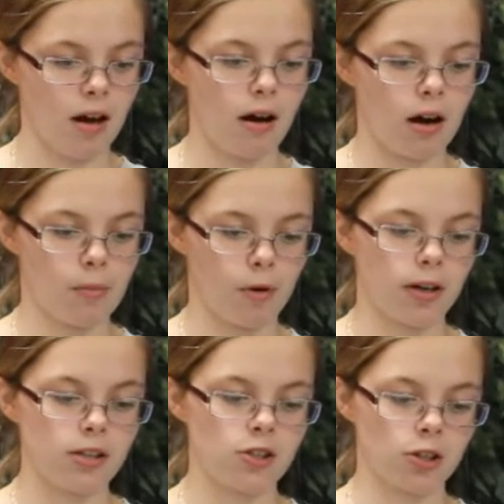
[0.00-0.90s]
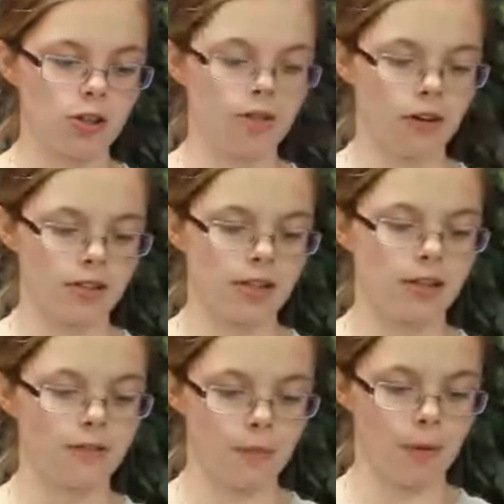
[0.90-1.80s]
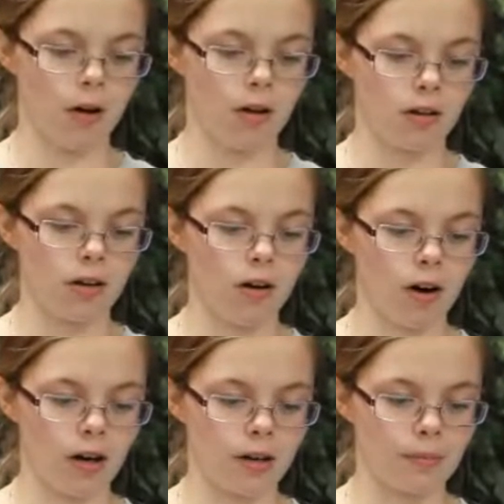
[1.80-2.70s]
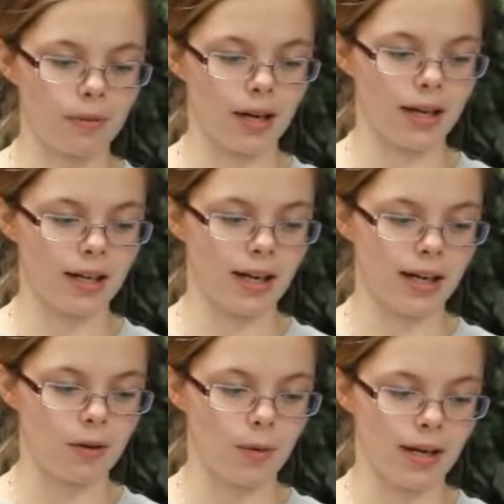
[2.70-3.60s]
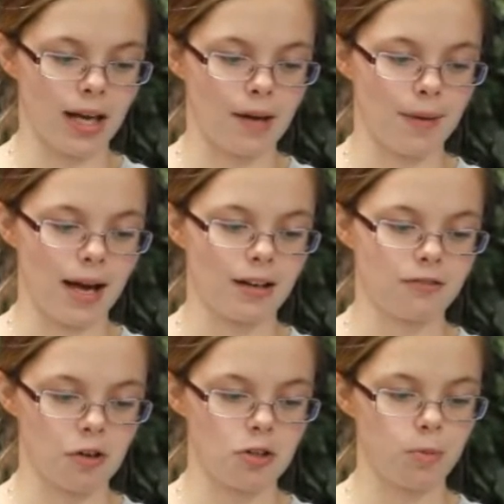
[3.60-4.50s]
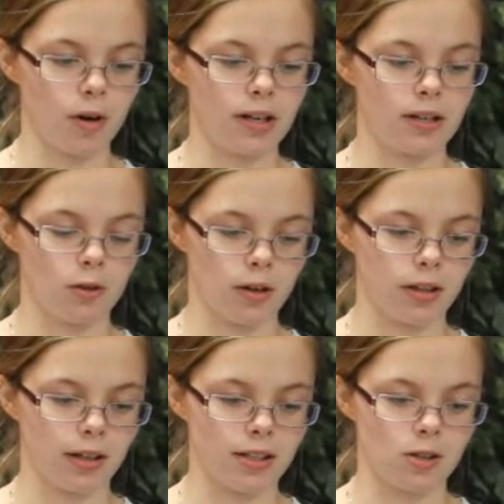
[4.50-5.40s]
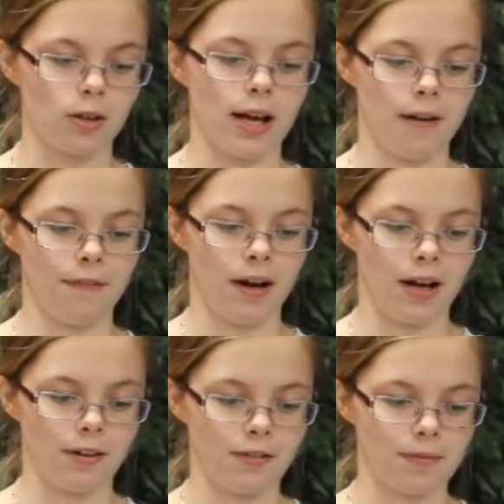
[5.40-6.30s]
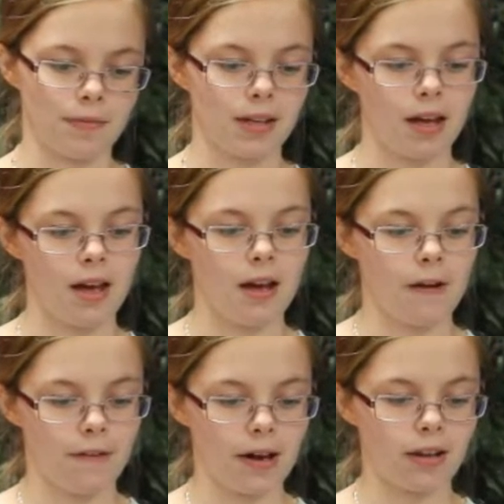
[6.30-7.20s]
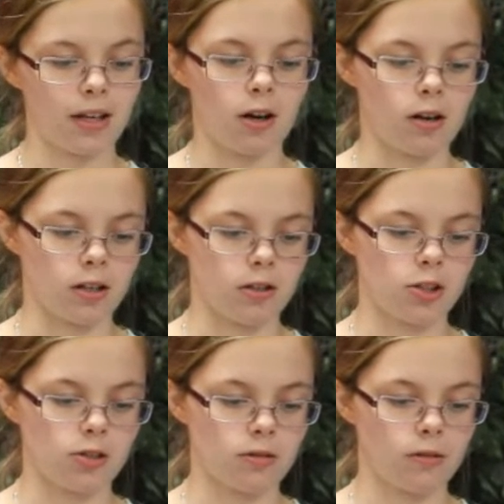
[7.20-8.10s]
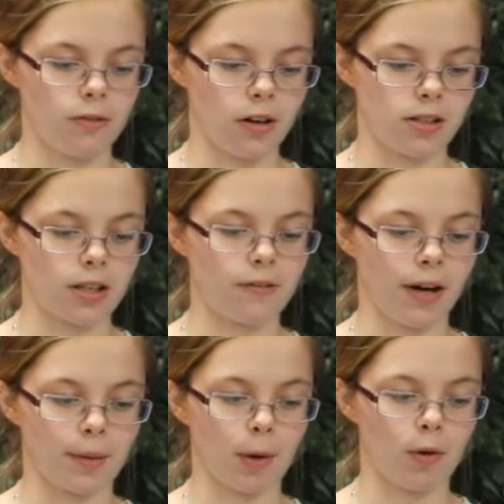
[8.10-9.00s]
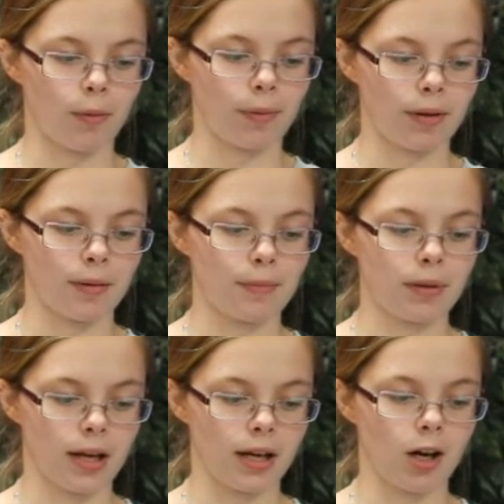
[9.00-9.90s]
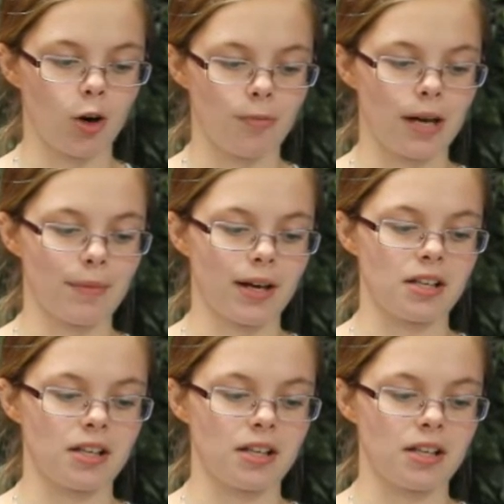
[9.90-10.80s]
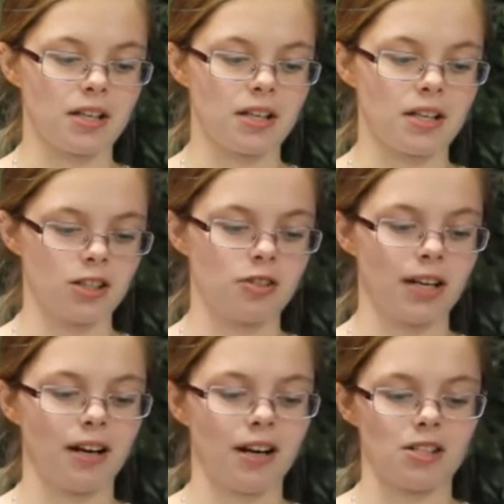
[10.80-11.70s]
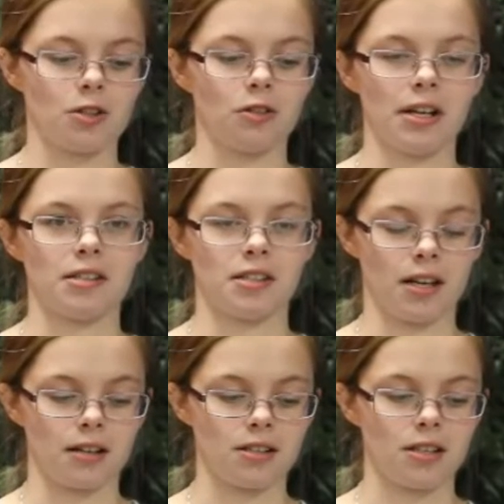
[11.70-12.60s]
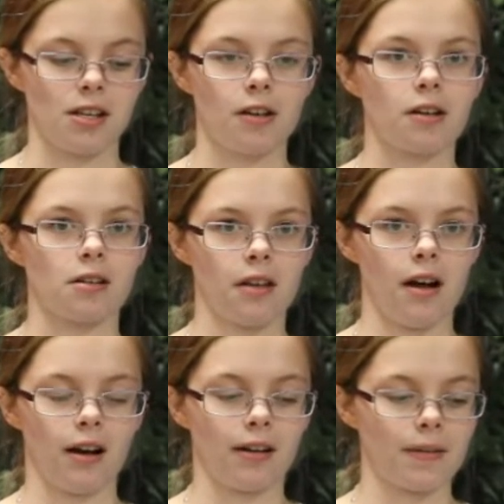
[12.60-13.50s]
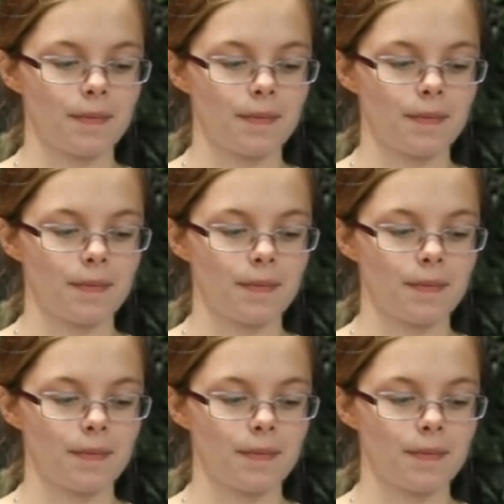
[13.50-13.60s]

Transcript: Our boys junior varsity football are playing an away game at Grosse Pointe North High School at 5. Finally, our girls varsity volleyball will be playing a home game against Detroit Country Day High School at 6. Good luck.